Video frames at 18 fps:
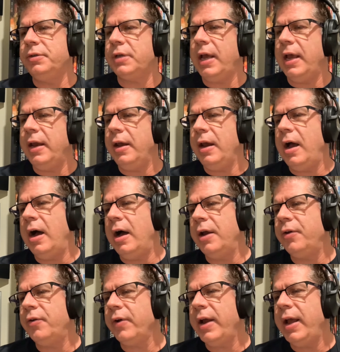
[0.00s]
and
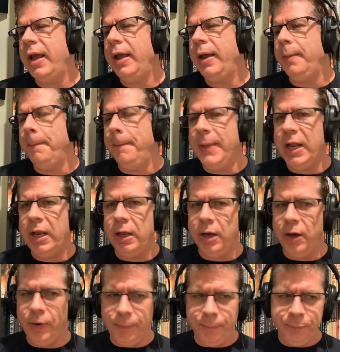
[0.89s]
Andre
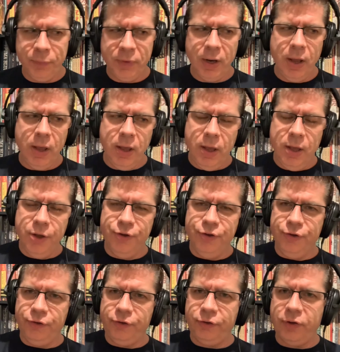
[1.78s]
Mello.
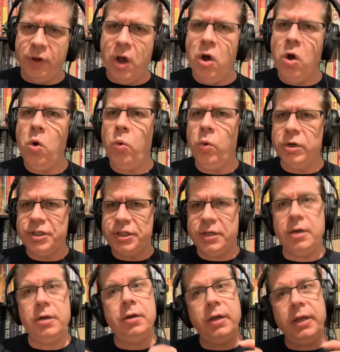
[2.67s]
So we're
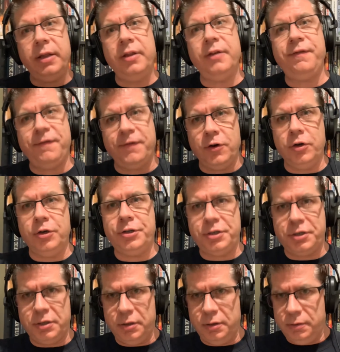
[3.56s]
still in the
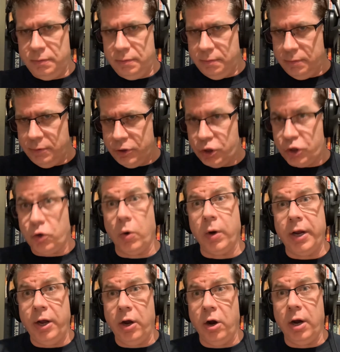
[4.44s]
first
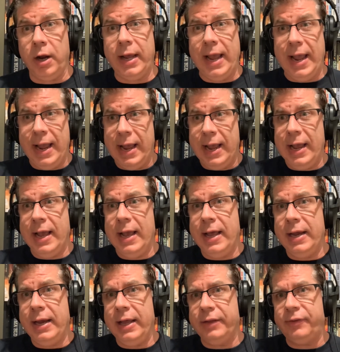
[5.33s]
story arc,
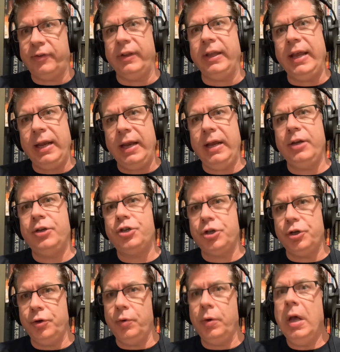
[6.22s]
and it's leading
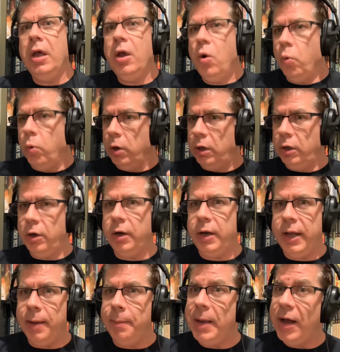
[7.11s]
to, we're
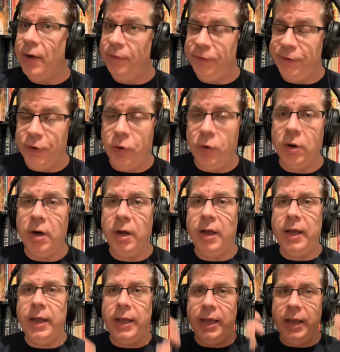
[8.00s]
learning about
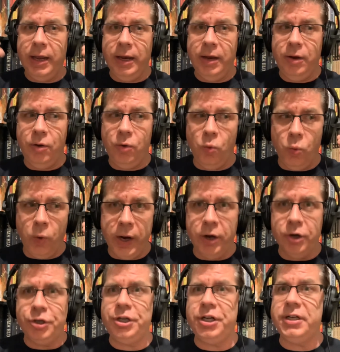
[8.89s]
Flora and
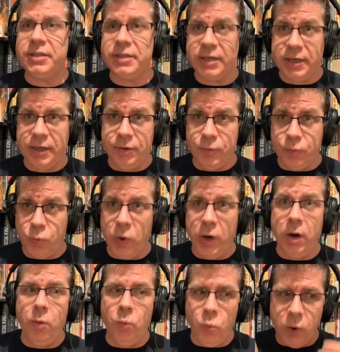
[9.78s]
where she's
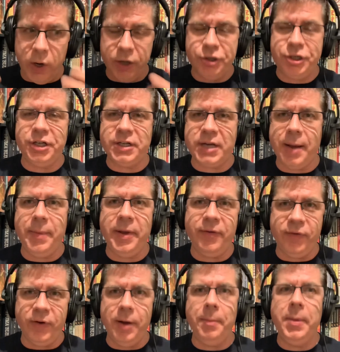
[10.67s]

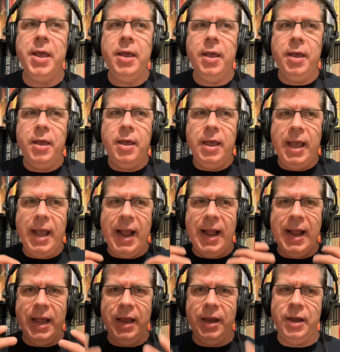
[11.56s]
coming from,
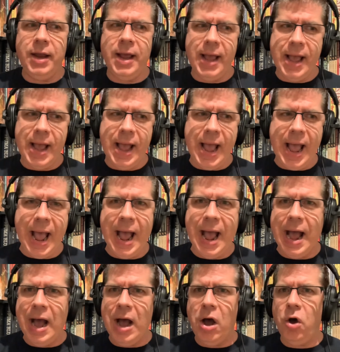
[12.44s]
and
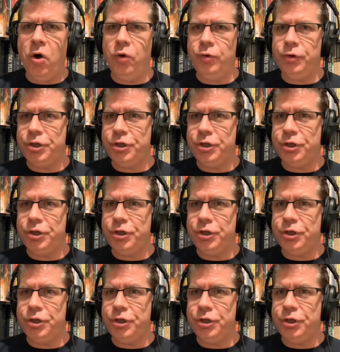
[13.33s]
how